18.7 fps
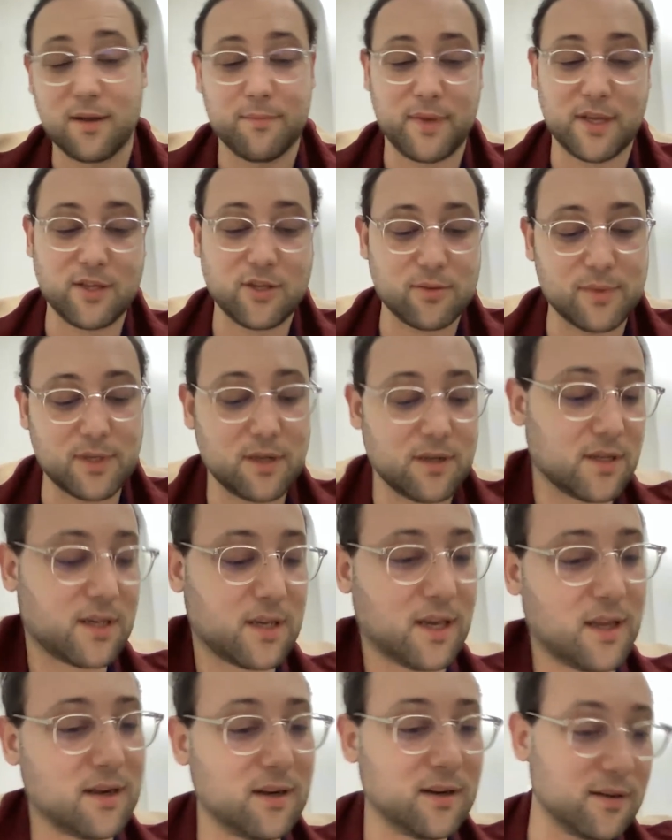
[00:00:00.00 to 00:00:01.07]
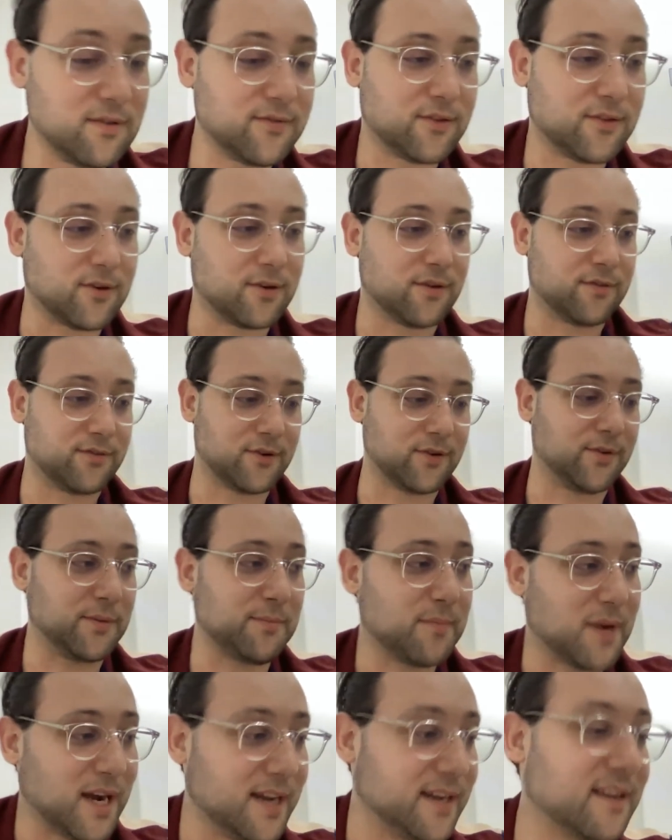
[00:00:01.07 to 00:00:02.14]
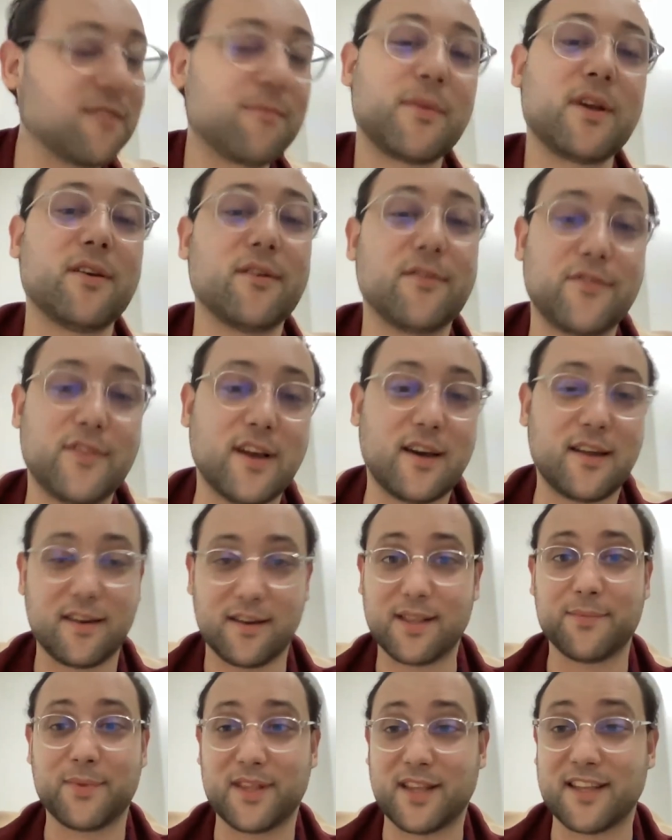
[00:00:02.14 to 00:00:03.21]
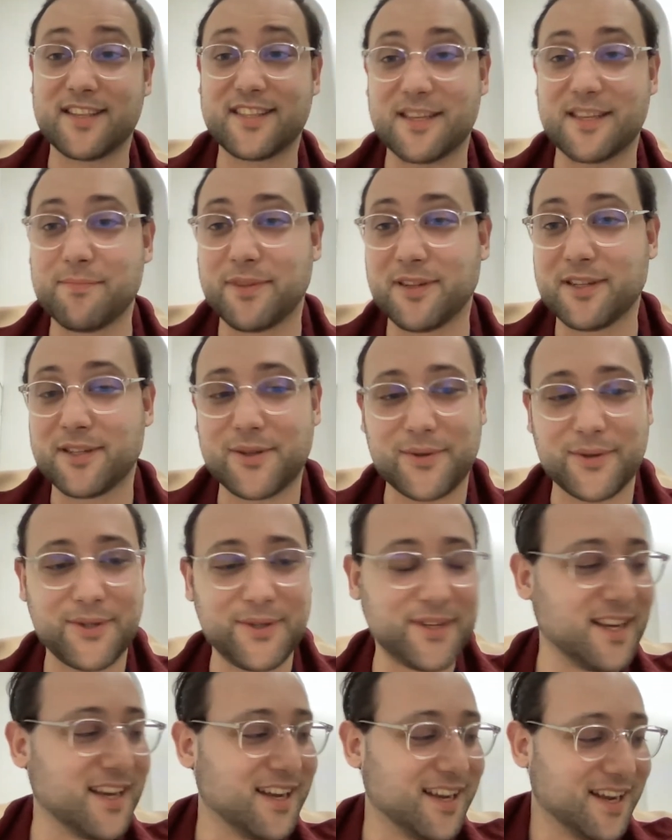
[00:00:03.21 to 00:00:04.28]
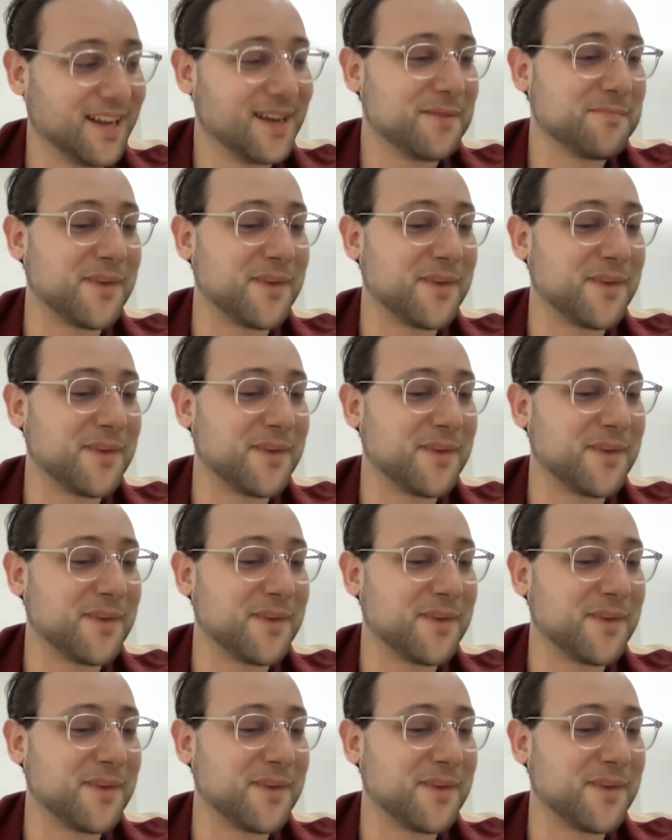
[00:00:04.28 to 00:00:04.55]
Benjamin, again, for reminding me of that simple truth.